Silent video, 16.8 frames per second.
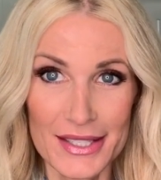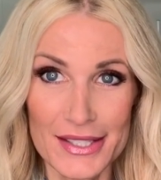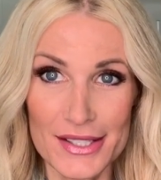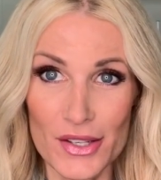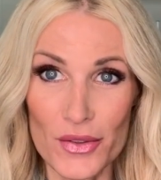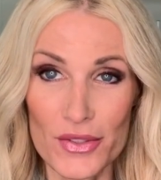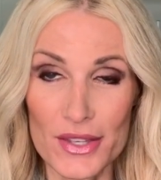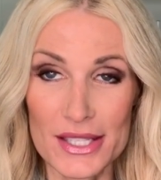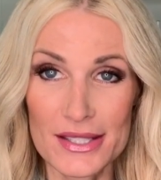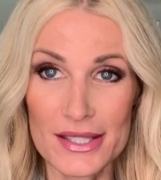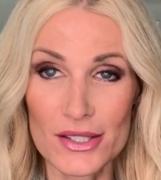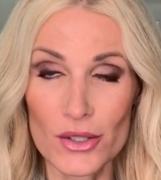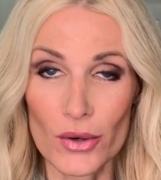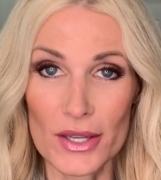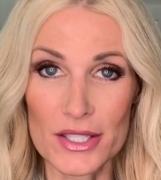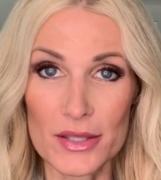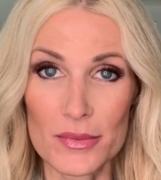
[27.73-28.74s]
So this is
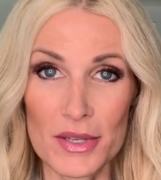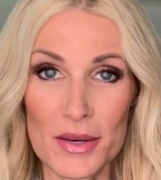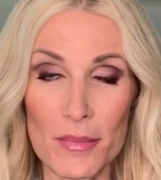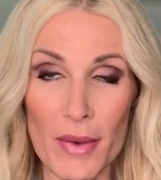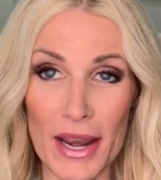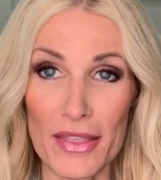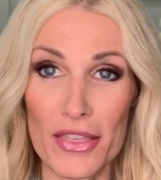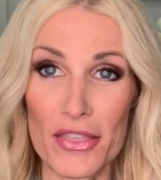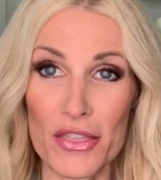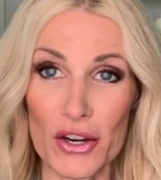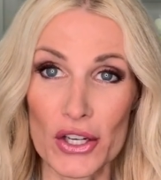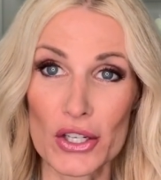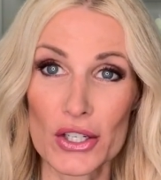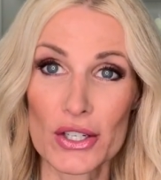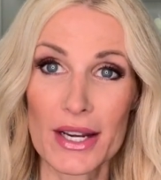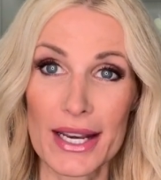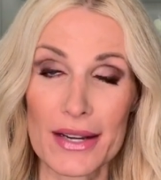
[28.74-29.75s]
going to be my
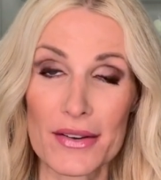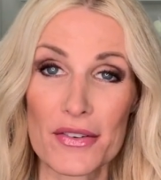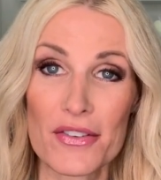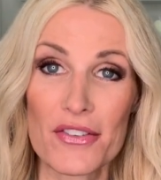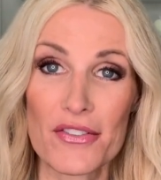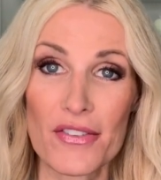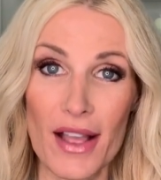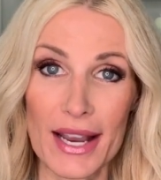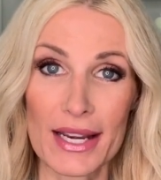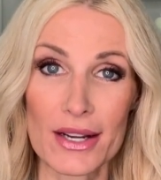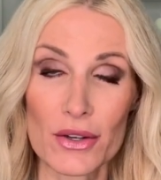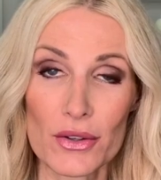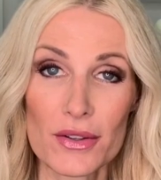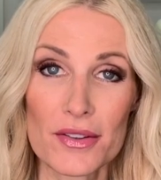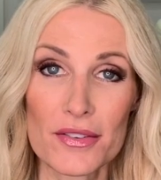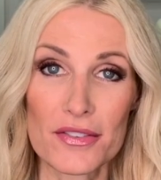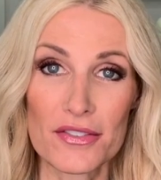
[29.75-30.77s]
third and
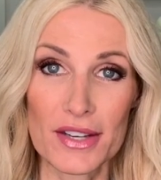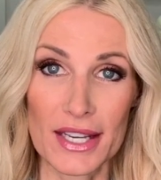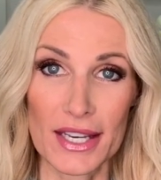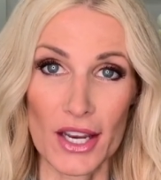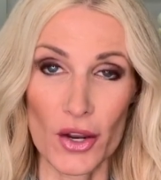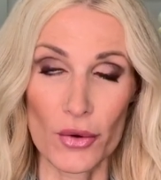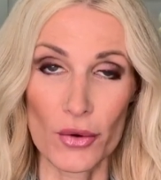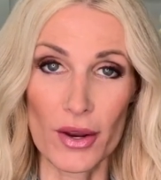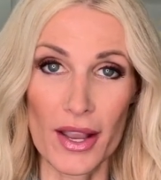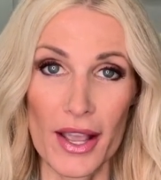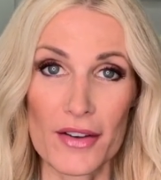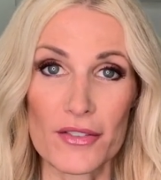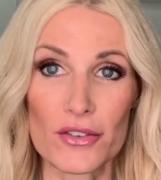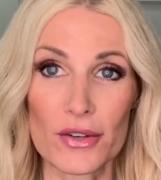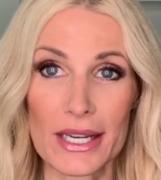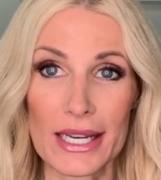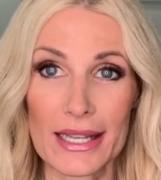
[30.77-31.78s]
final video
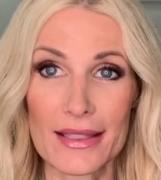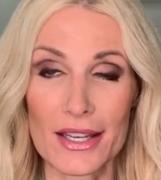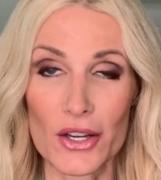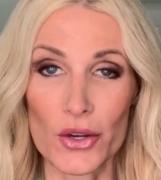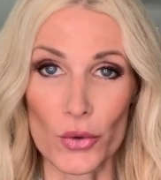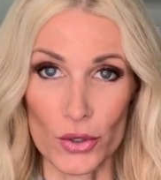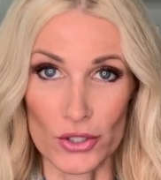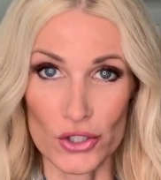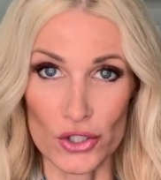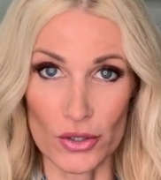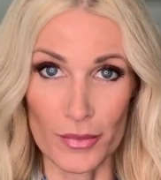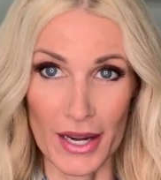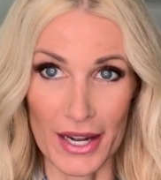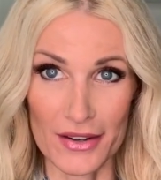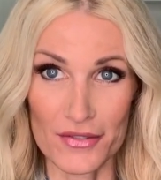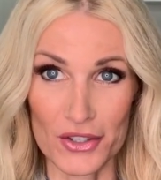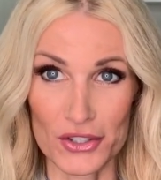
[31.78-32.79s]
covering the Nordstrom
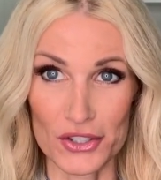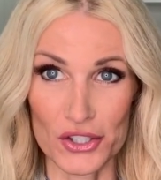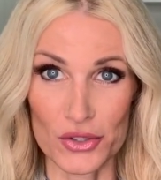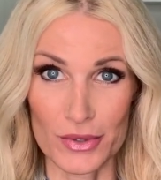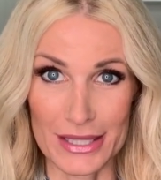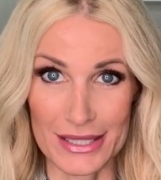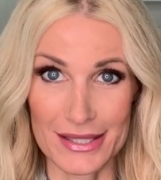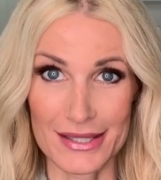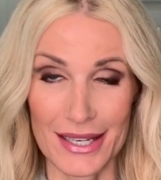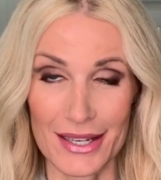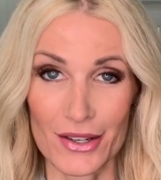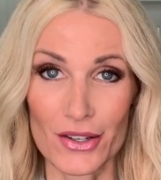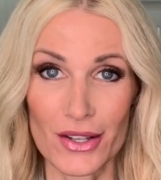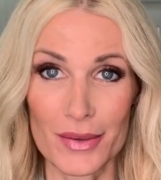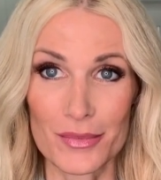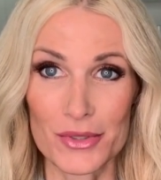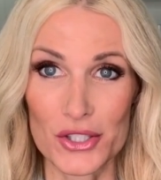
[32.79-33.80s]
anniversary
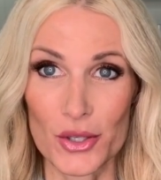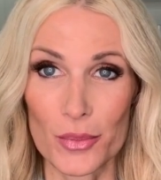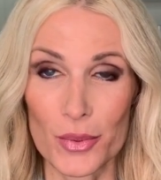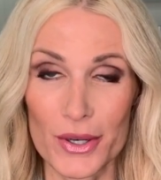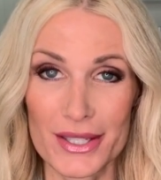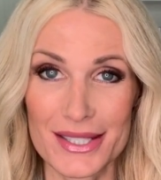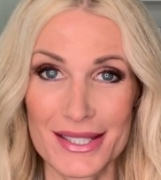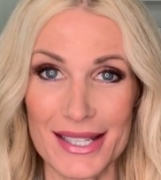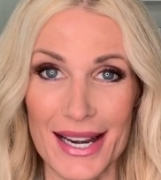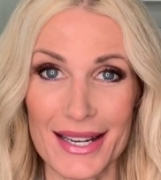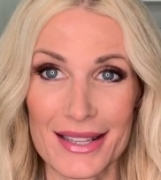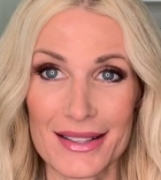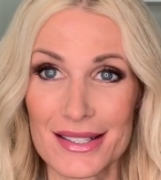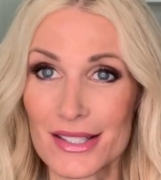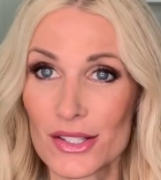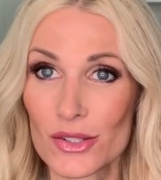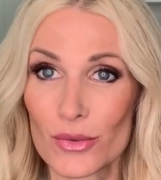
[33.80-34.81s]
sale. I'm super excited.
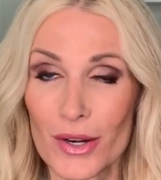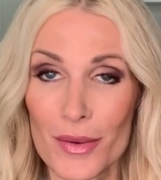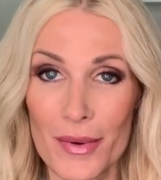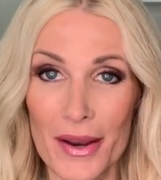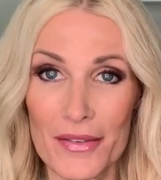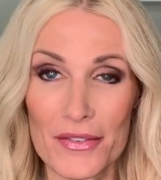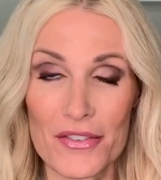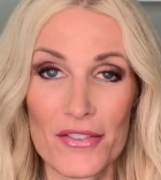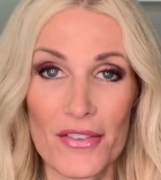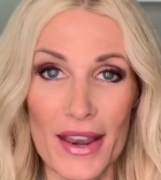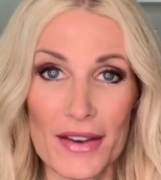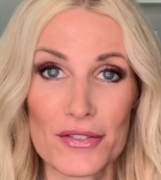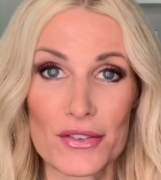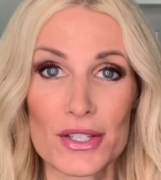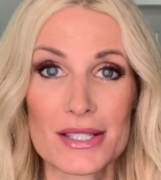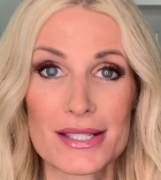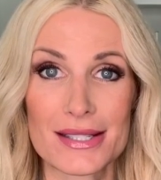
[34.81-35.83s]
This is one of my
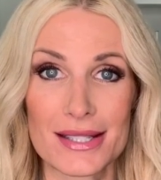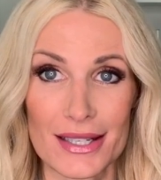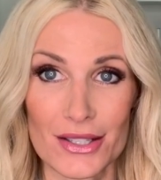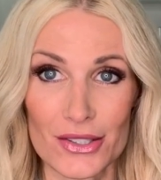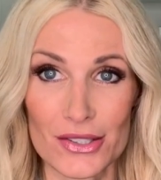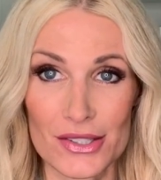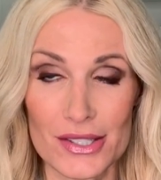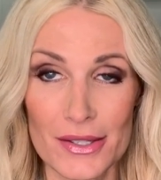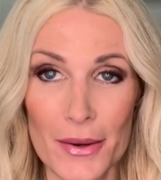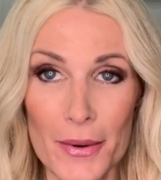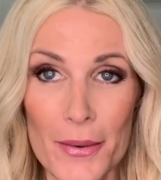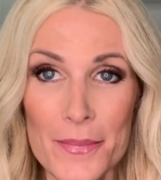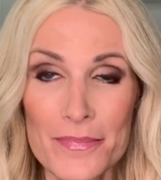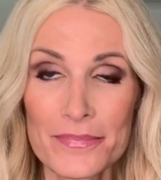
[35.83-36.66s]
favorite sales.